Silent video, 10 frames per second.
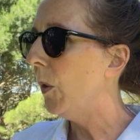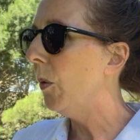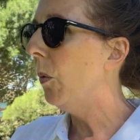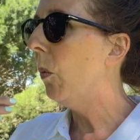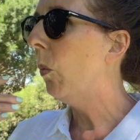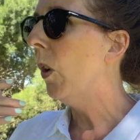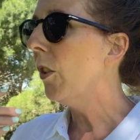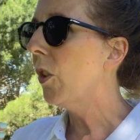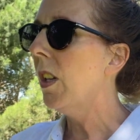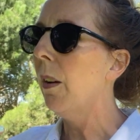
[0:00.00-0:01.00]
you
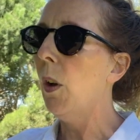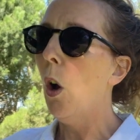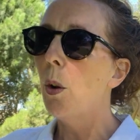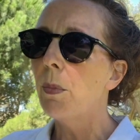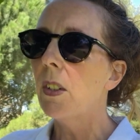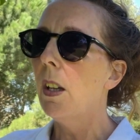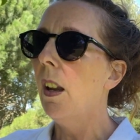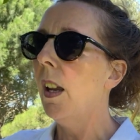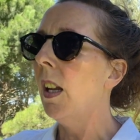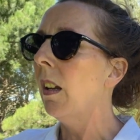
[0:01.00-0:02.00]
watch enough
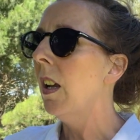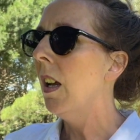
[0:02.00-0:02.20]
homesteading,